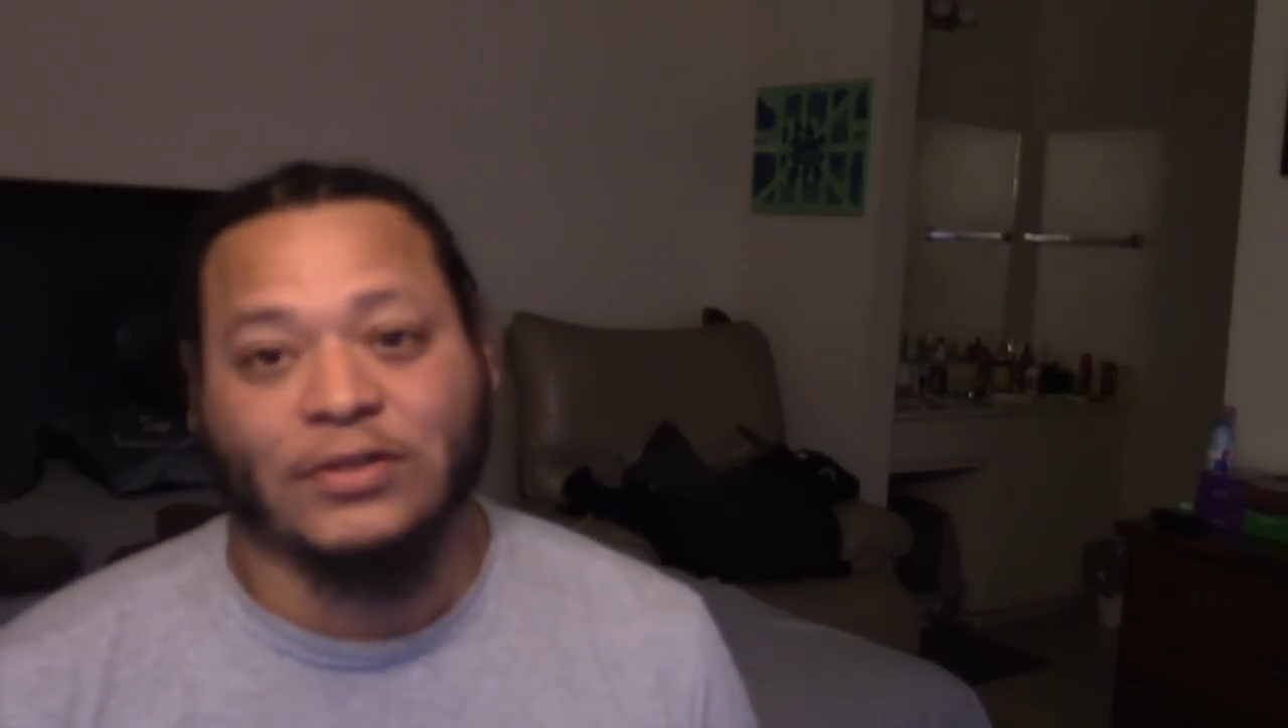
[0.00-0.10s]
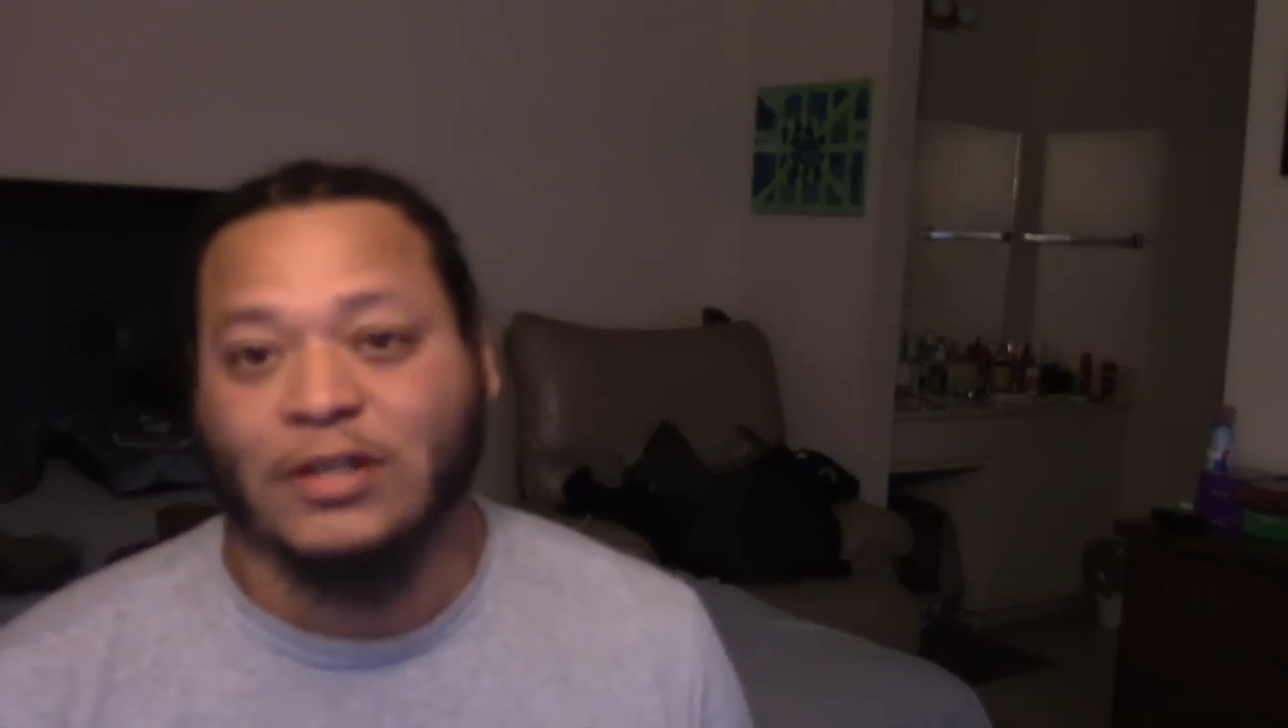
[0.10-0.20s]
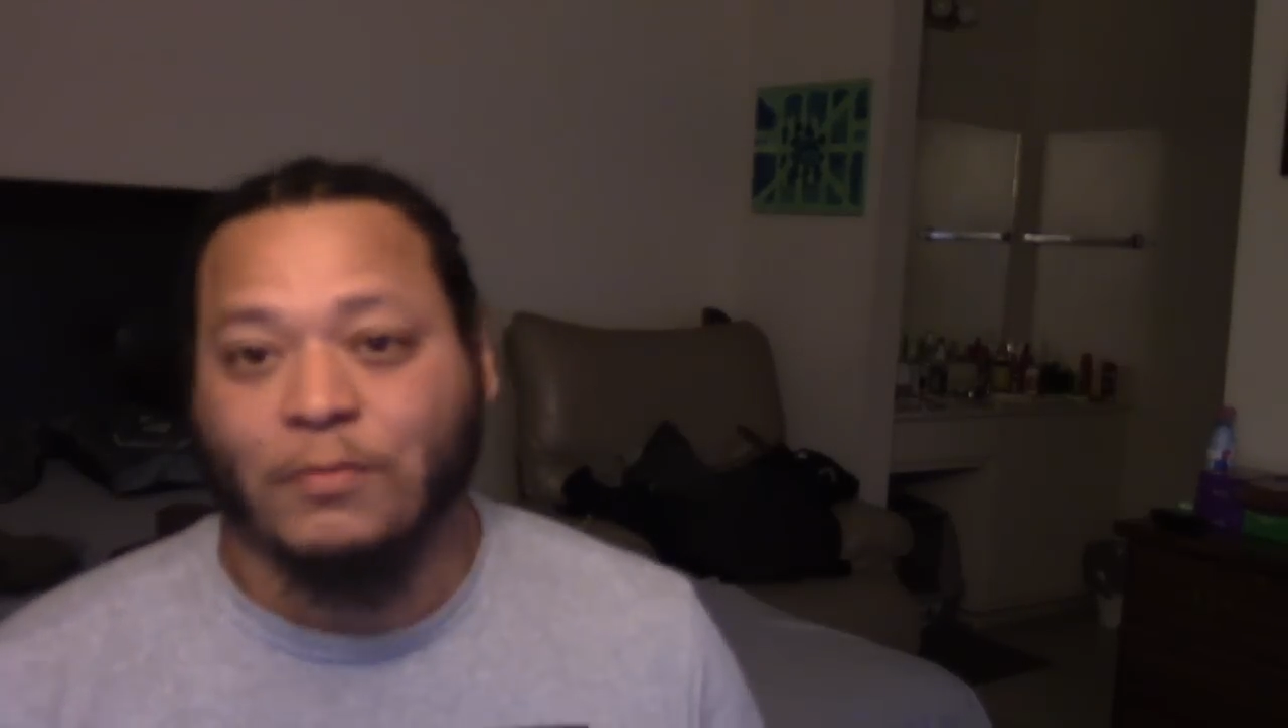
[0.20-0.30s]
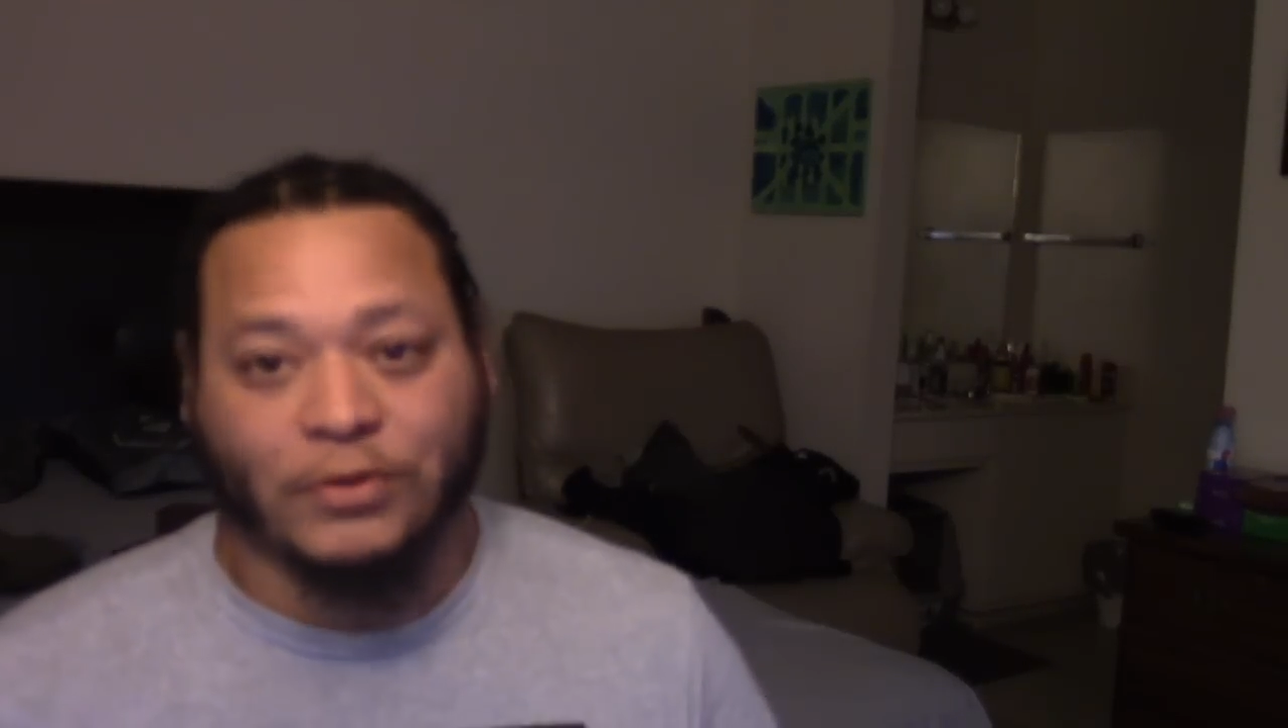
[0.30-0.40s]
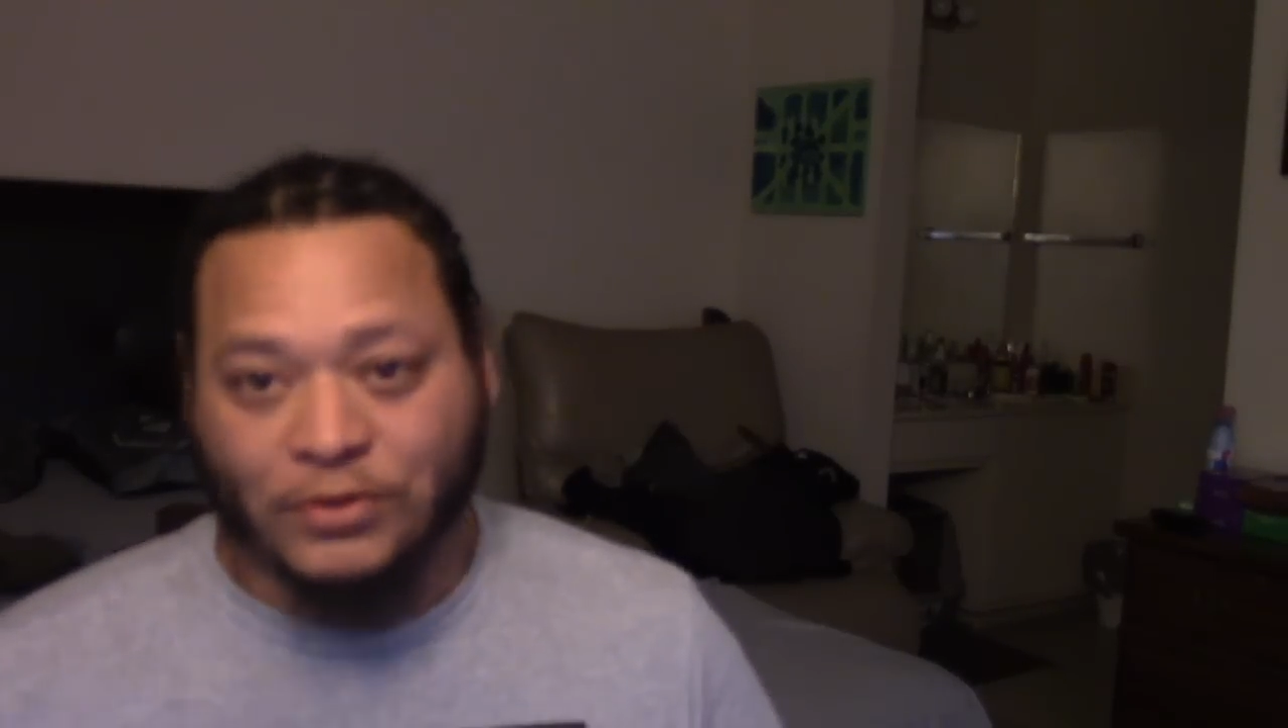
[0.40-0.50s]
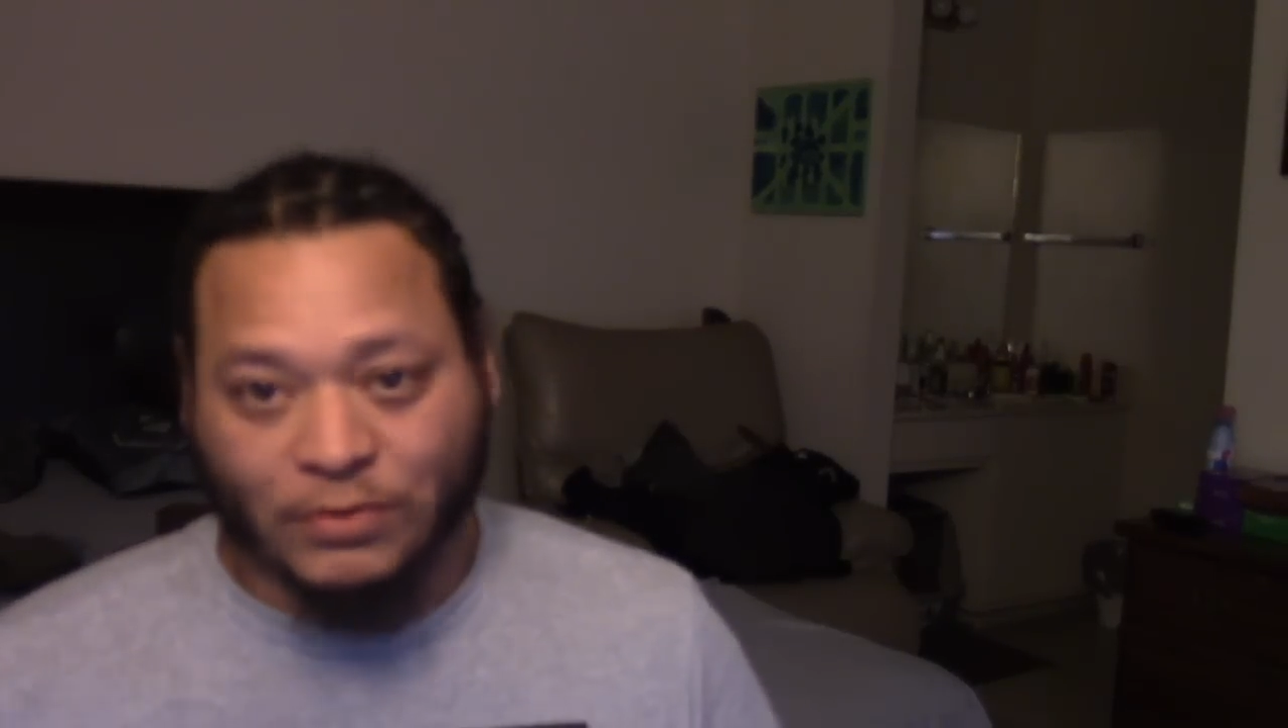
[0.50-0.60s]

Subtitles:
something to do